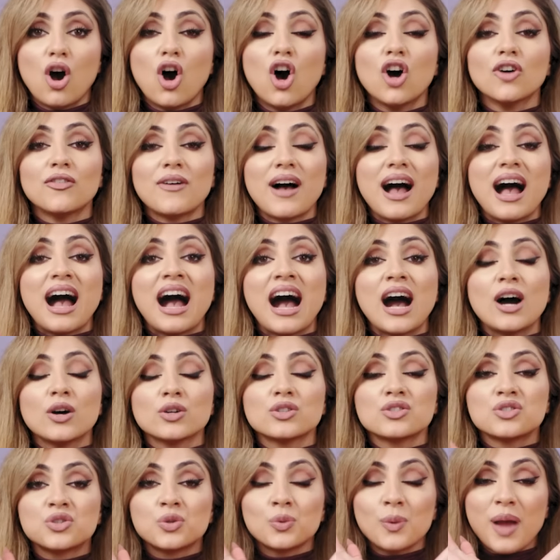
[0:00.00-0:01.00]
of how
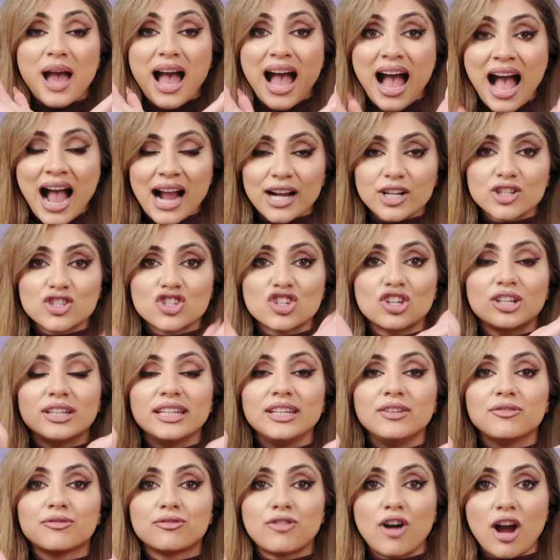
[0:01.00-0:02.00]
to
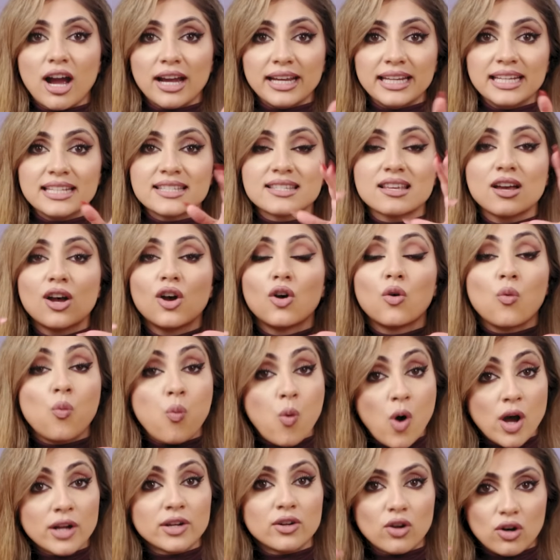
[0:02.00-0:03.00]
actually write
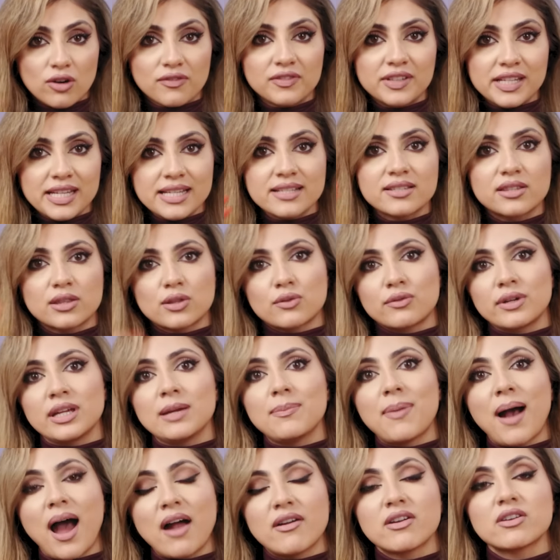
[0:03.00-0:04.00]
one of these 3
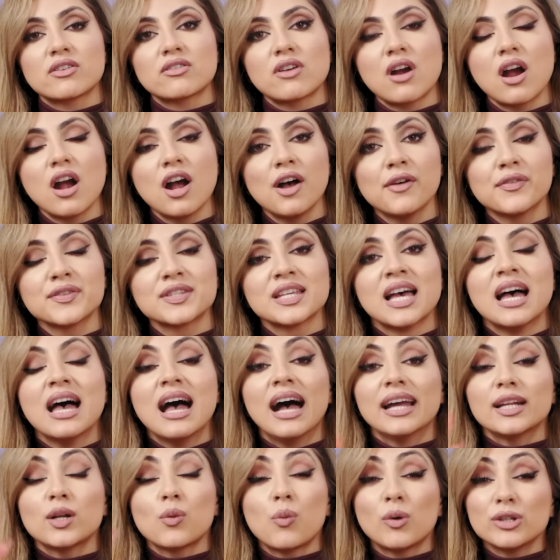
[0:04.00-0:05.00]
paragraphs.
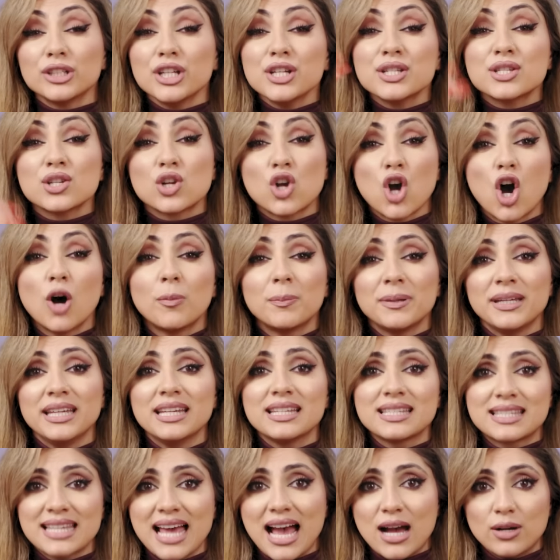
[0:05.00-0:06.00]
And I want you to copy
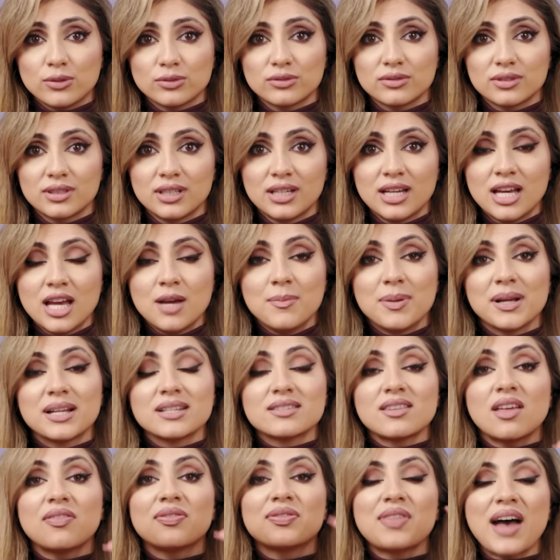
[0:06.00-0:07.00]
it down because
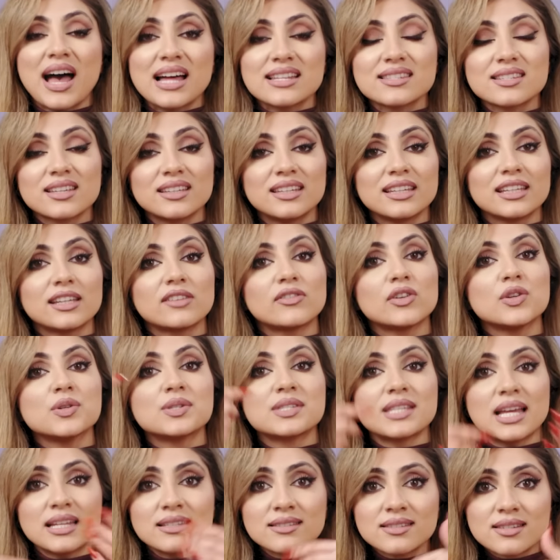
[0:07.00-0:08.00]
then that's going to give you
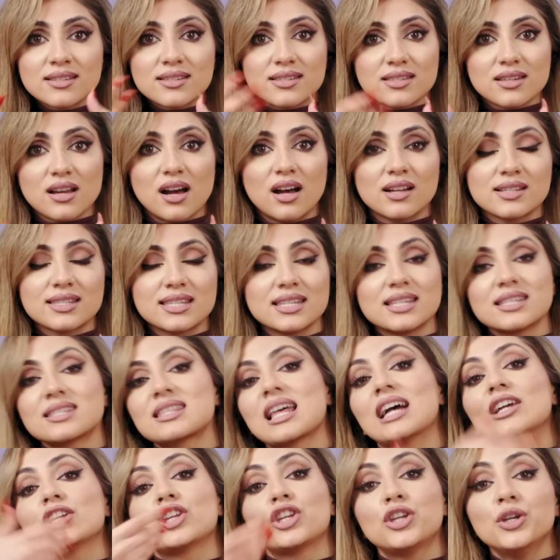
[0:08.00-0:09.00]
sentence starters
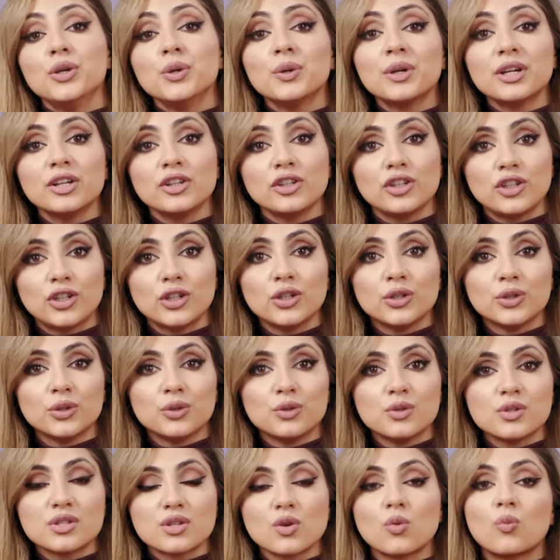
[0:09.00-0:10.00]
that you can
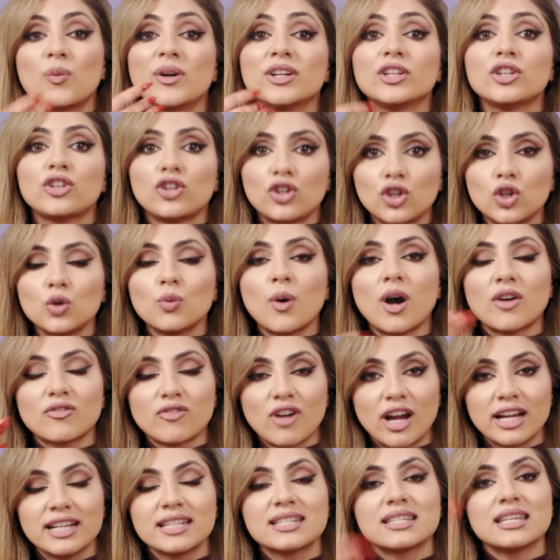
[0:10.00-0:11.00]
use when you are
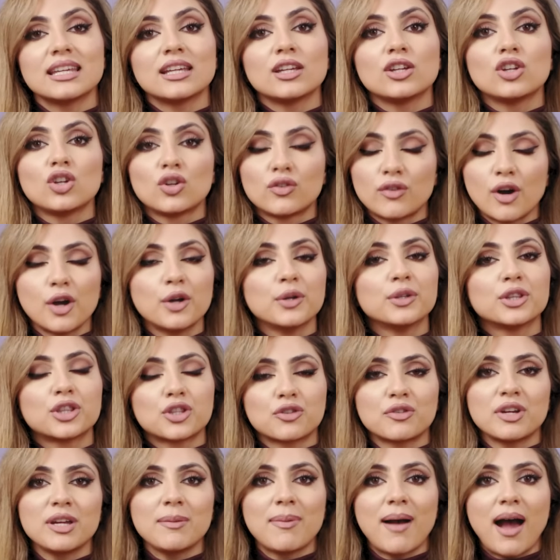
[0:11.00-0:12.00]
writing your own
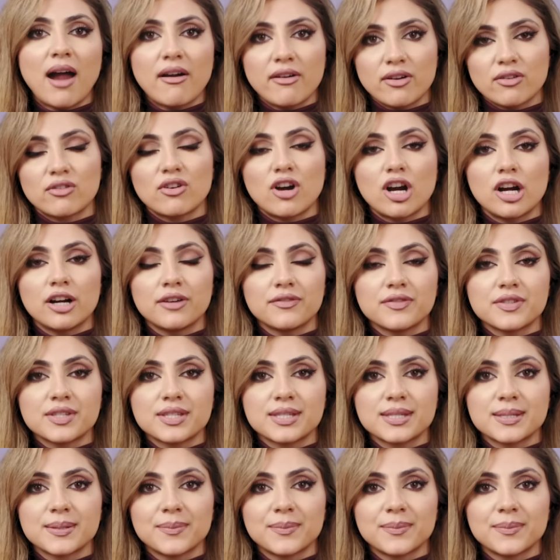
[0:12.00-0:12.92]
3 paragraphs.